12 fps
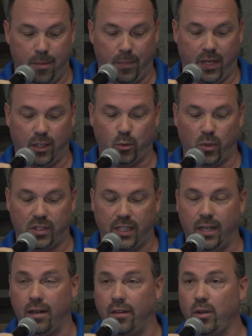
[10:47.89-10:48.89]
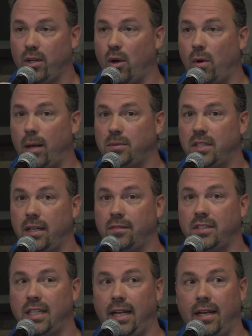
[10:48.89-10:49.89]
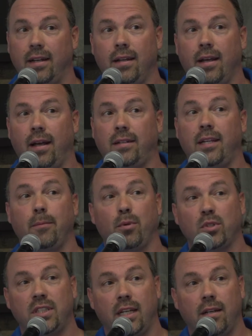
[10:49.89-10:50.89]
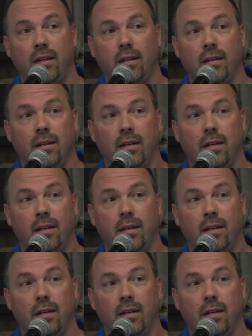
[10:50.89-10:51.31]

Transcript: because we're seeing other co-ops that have seen a 10%